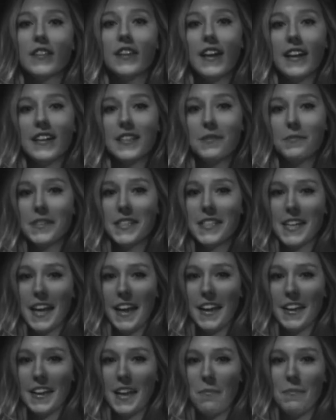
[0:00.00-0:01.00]
next
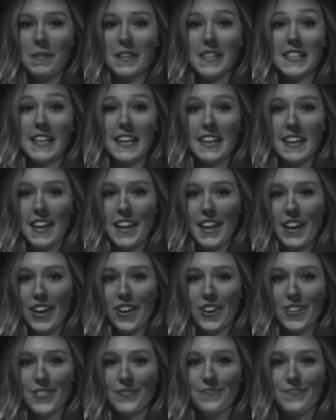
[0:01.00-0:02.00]
mistake can be seen
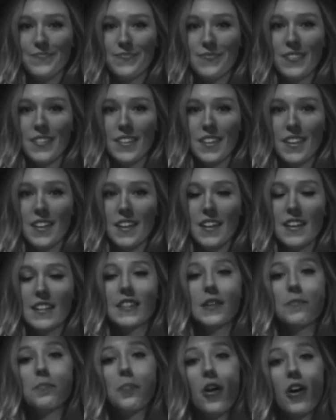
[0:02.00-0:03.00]
here.
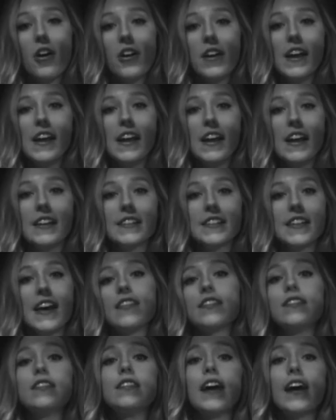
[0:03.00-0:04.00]
The party is at
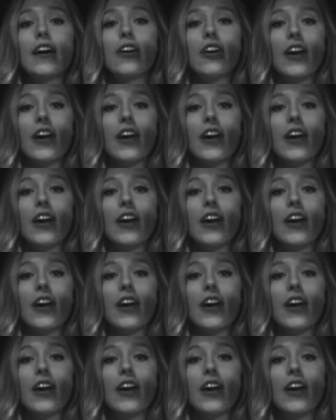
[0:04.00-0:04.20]
their